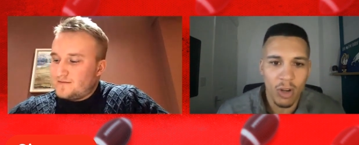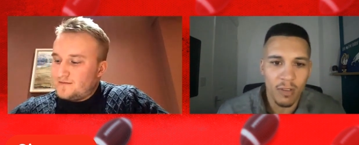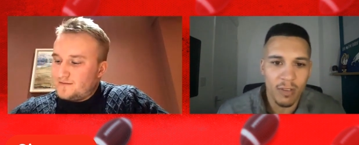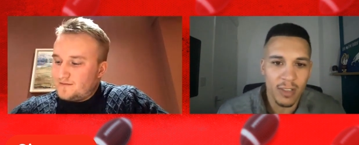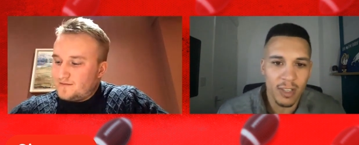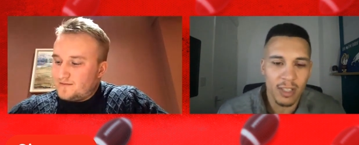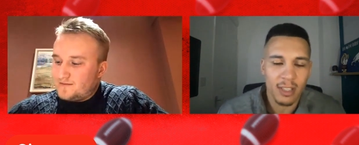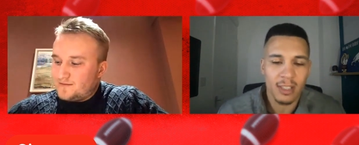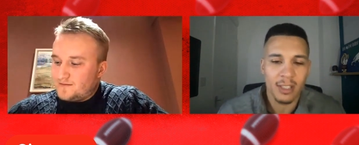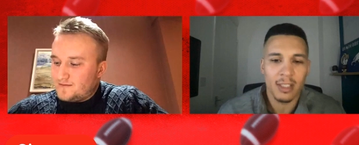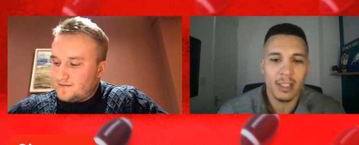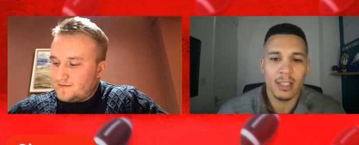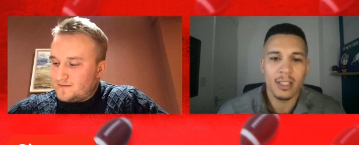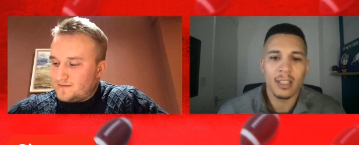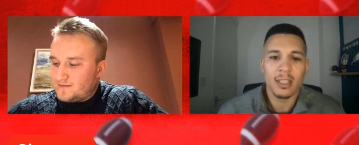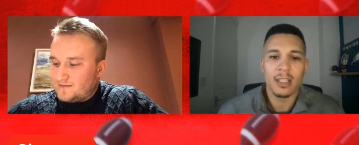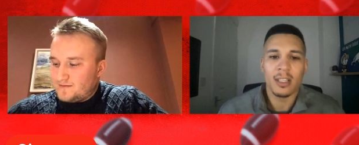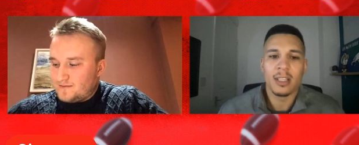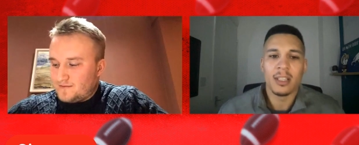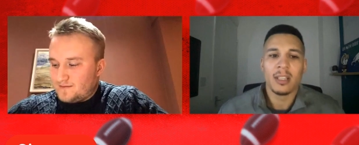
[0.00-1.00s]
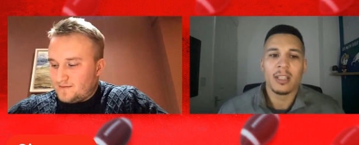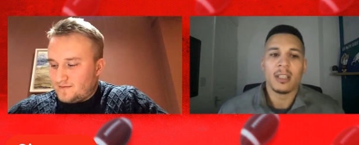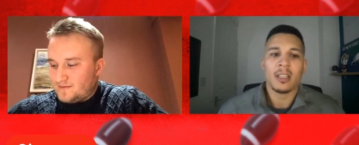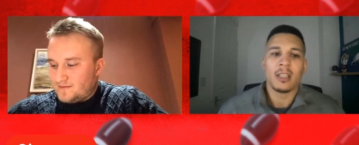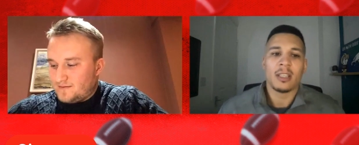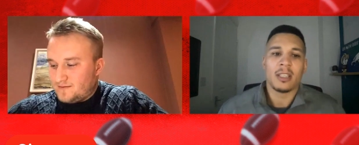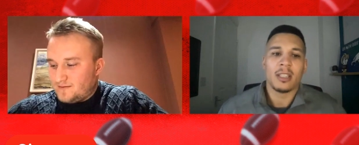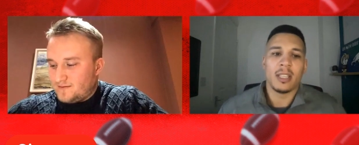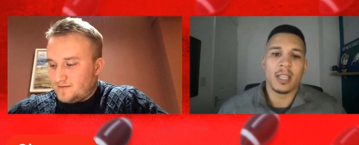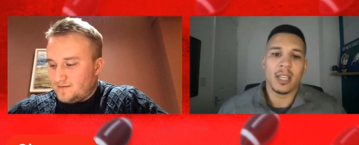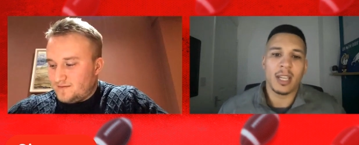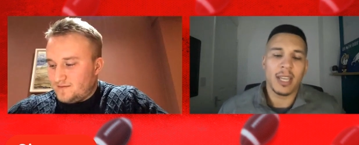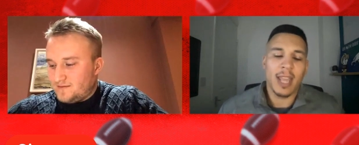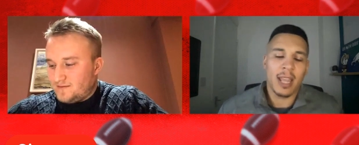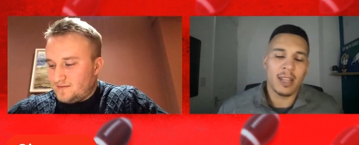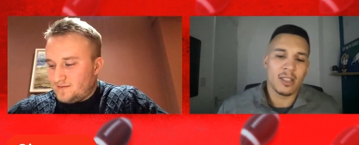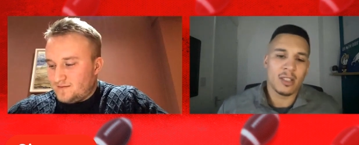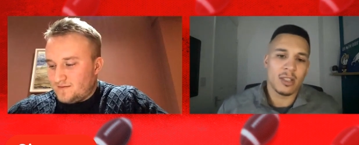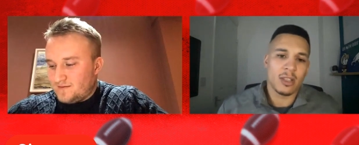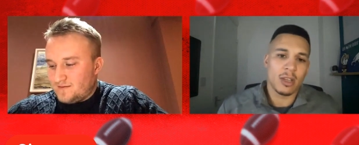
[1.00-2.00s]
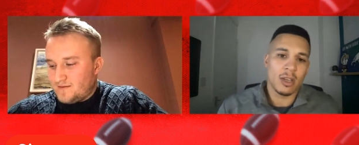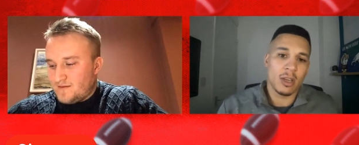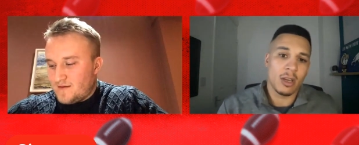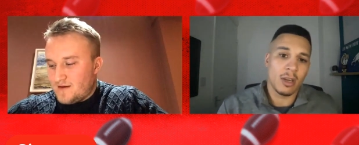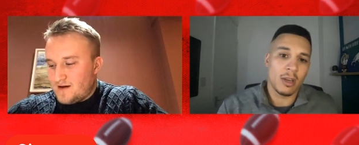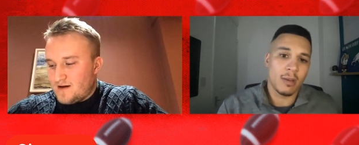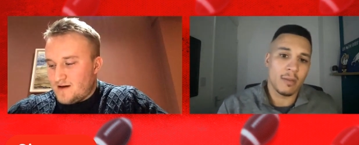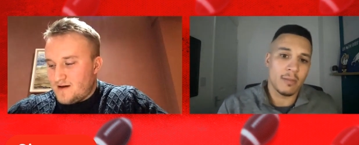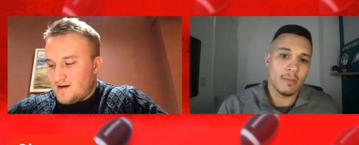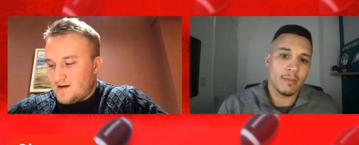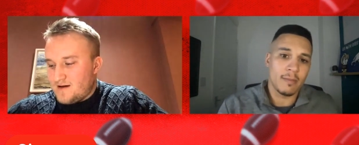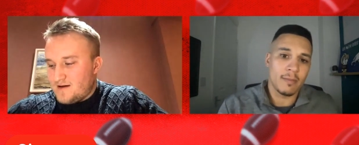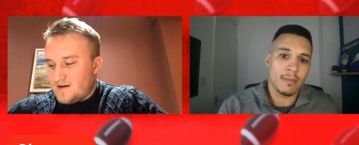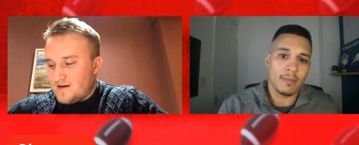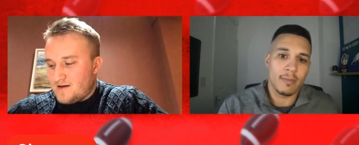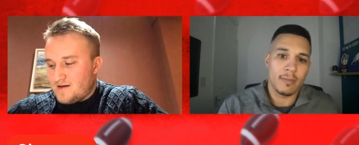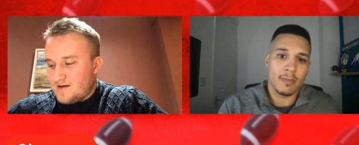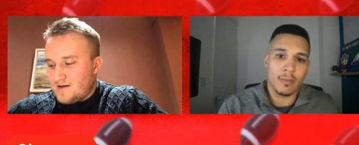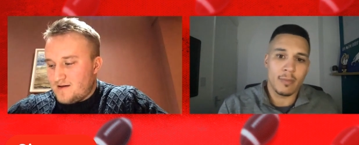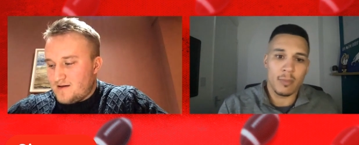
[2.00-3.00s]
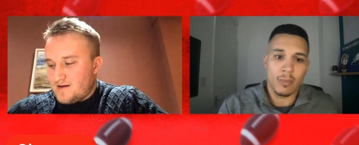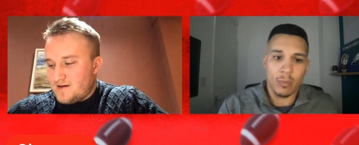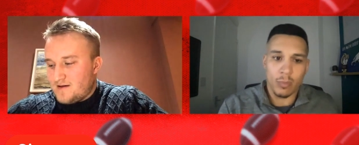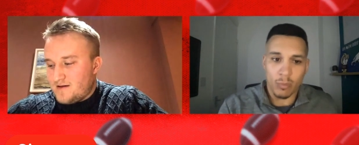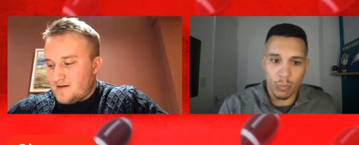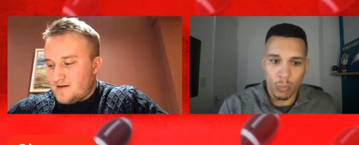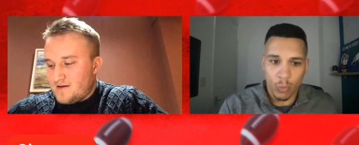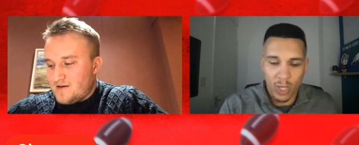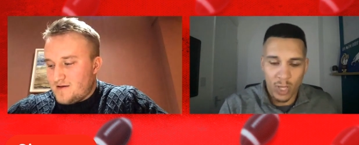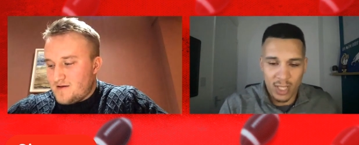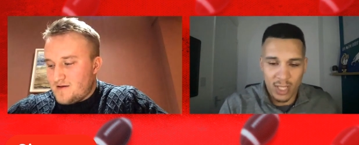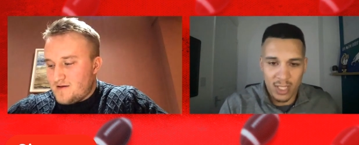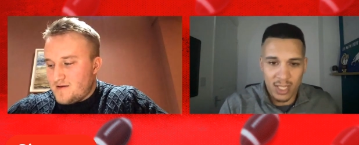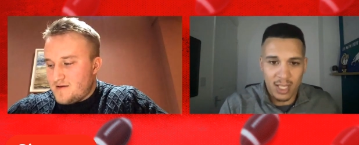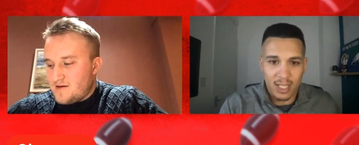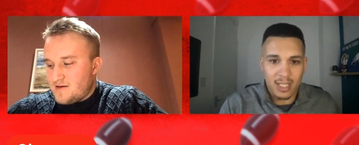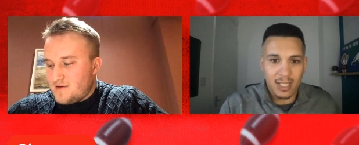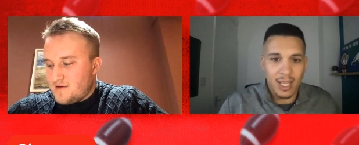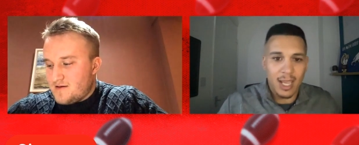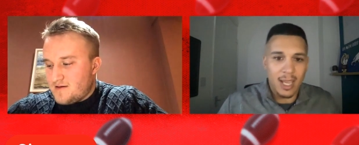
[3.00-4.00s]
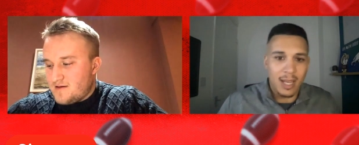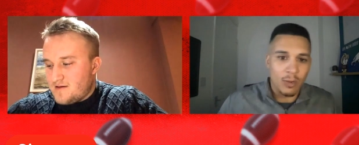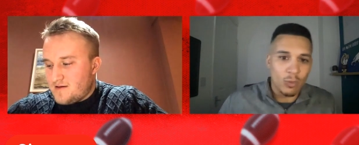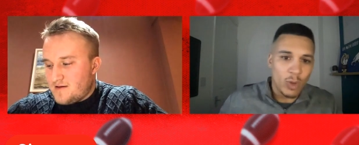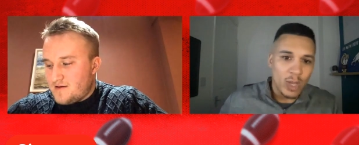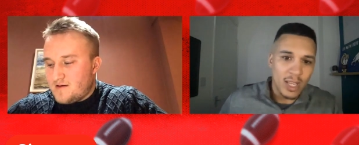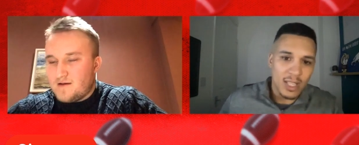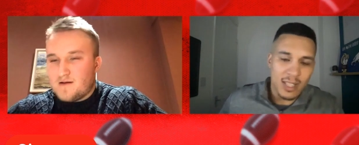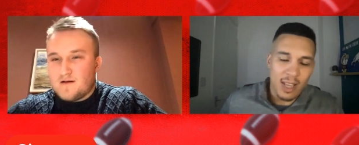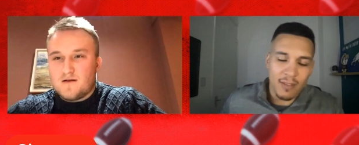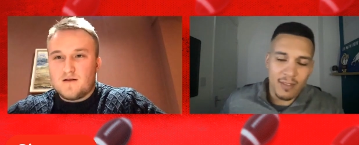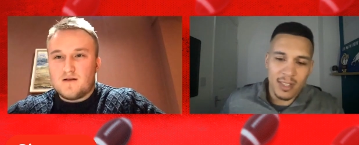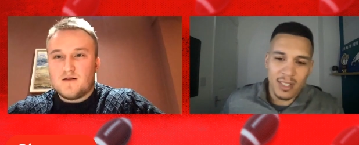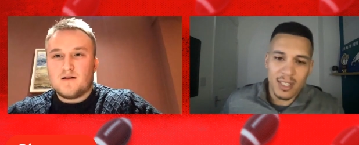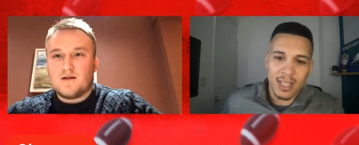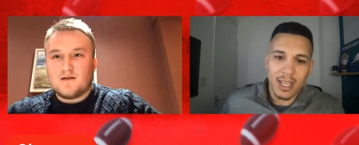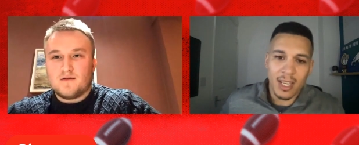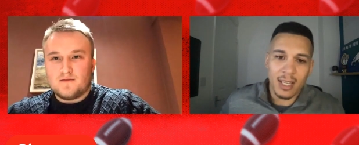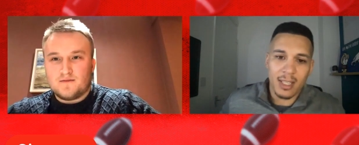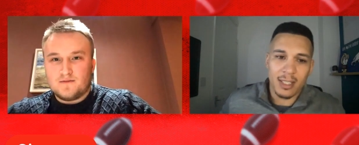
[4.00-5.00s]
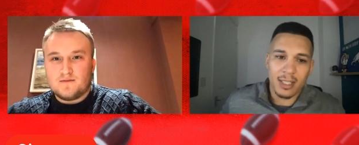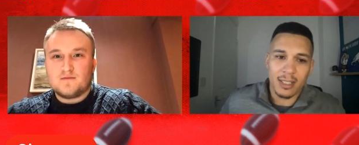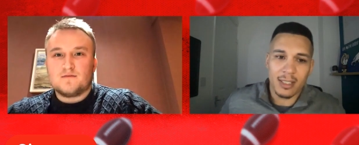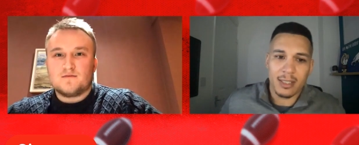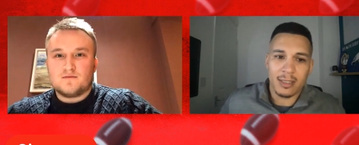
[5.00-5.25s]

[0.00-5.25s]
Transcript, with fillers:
Speaker 1: over. or over. You can enter, you can enter week 16, week 17, 17.